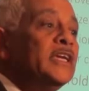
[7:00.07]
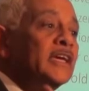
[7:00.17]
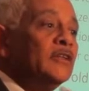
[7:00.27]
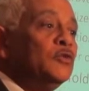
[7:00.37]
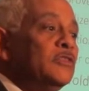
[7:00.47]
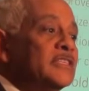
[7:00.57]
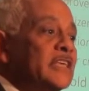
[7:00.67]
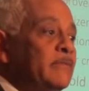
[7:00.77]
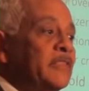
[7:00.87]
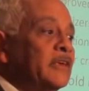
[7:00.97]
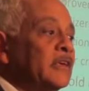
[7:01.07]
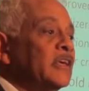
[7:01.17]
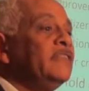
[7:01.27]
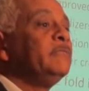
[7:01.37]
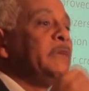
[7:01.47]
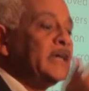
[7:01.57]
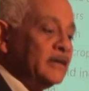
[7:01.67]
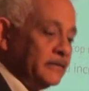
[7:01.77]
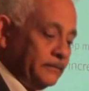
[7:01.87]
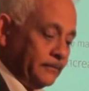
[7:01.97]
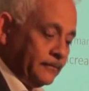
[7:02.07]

we can do the same thing even better.